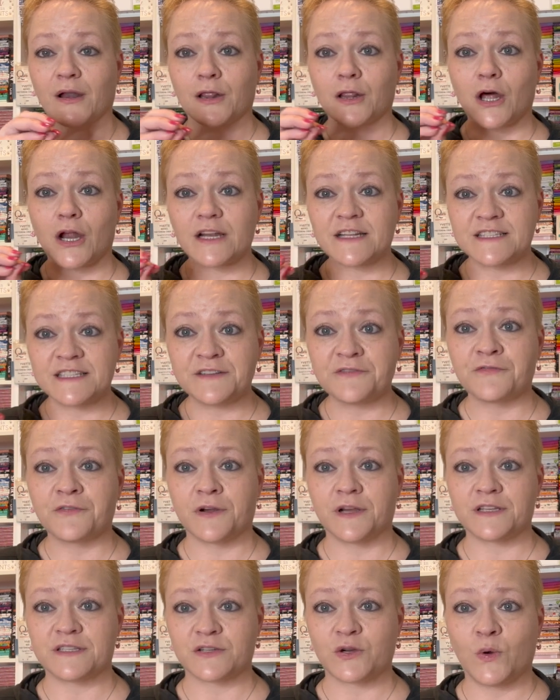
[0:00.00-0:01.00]
a lot of
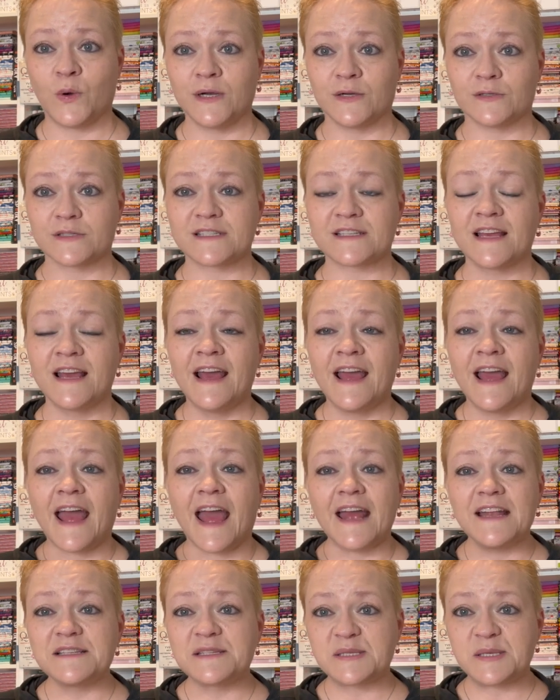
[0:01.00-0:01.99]
different quilts.
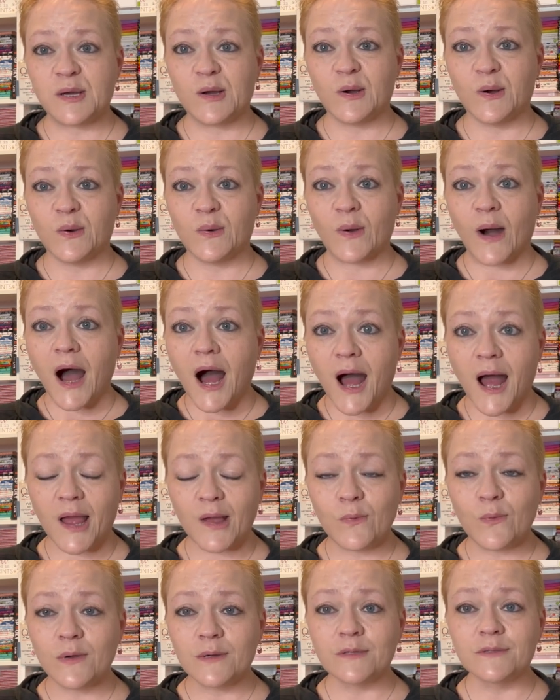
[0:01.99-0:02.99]
And so I
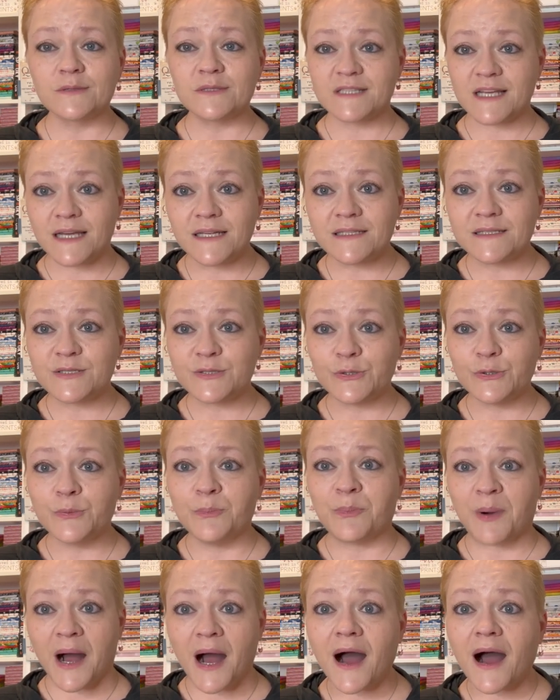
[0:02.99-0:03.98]
will tend to
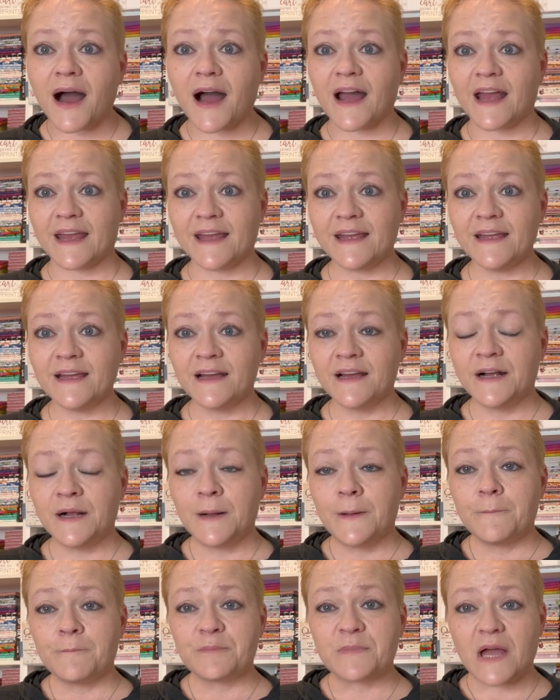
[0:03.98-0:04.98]
buy
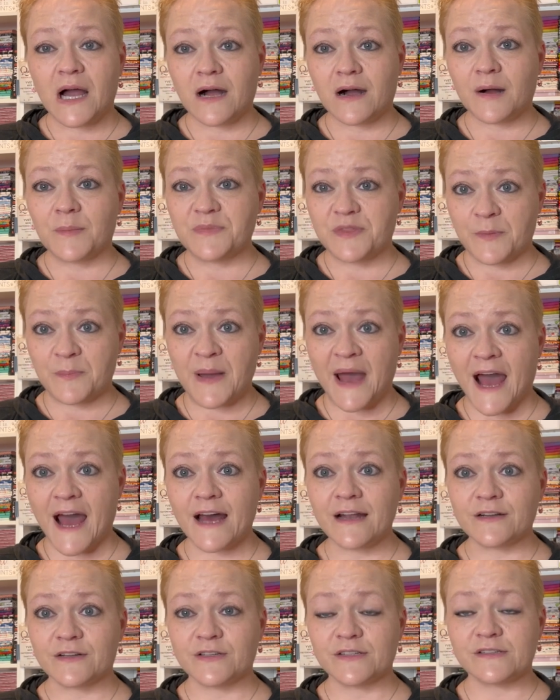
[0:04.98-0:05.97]
the
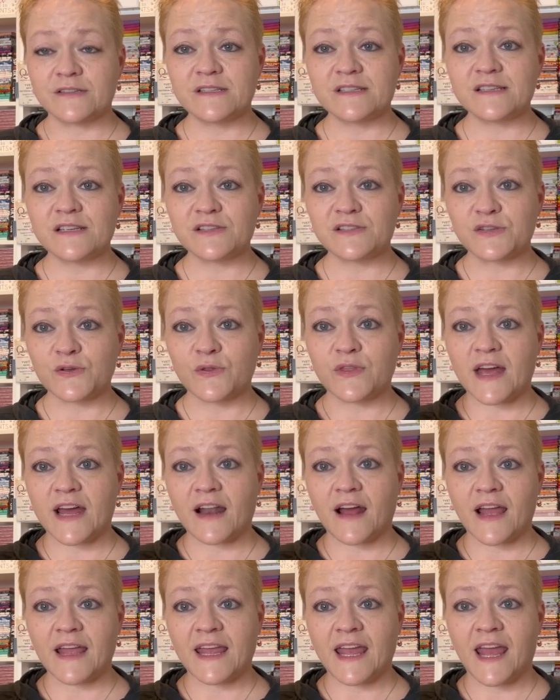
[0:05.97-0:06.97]
patterns so that
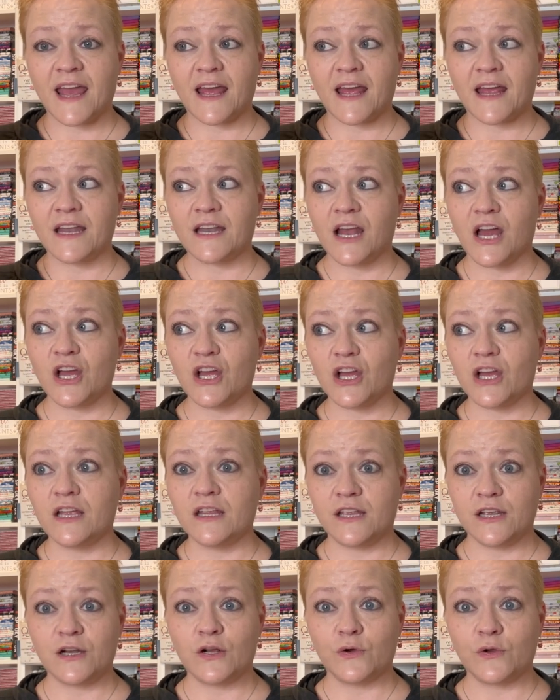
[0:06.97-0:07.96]
I can,
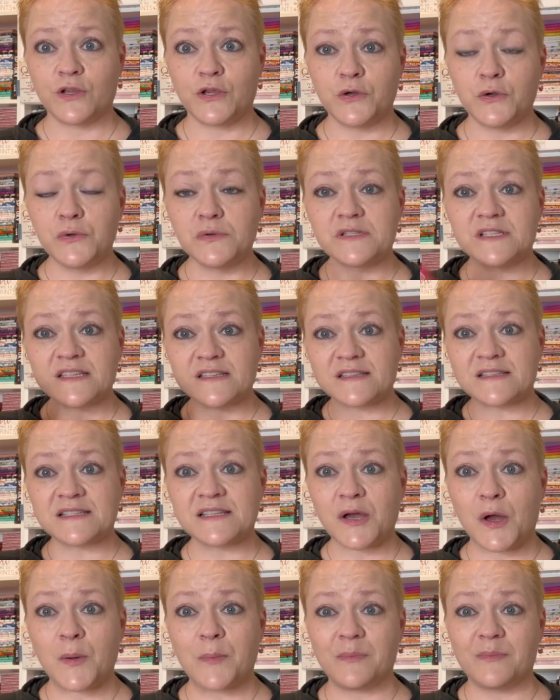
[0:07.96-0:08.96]
you know, use
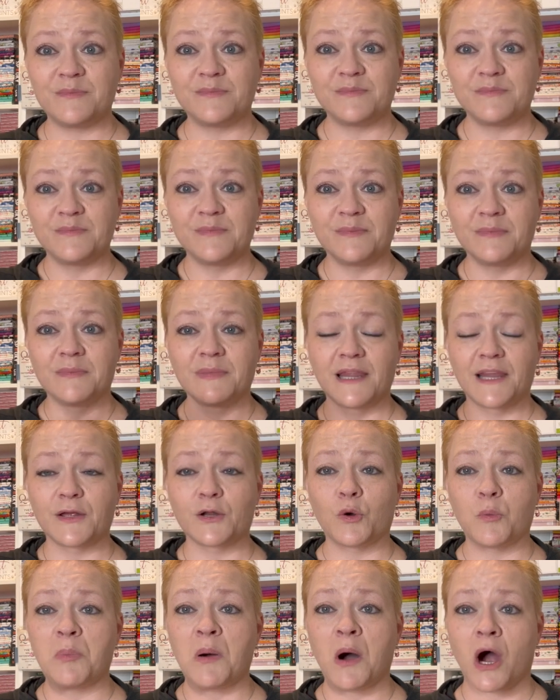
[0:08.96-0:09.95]
some
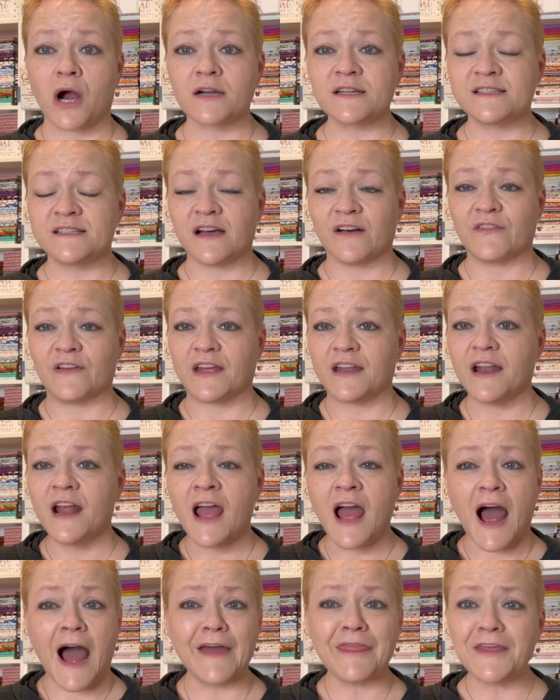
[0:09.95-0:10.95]
little parts of it.
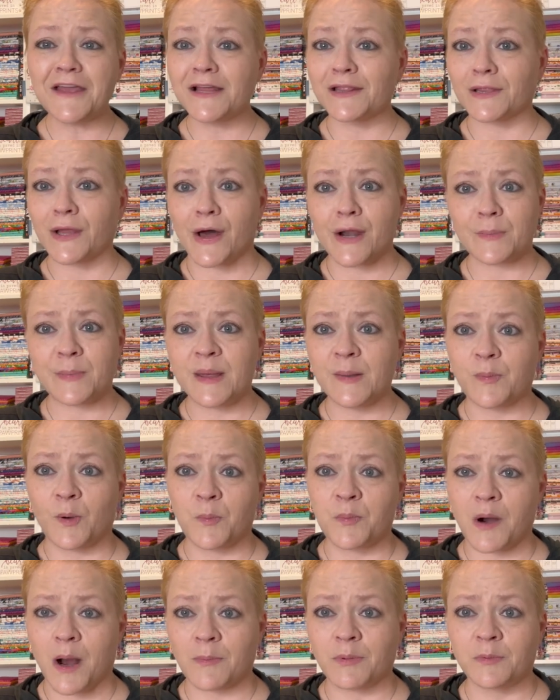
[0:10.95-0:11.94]
I think a lot of people
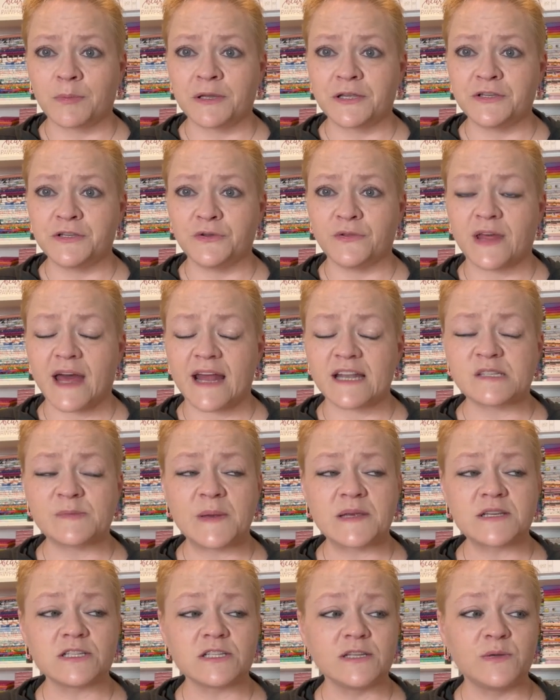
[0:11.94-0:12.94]
probably do that,
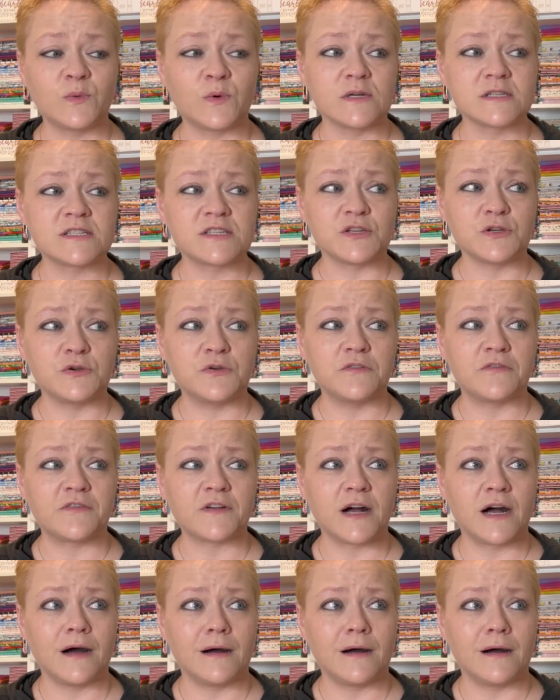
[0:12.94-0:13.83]
especially once you've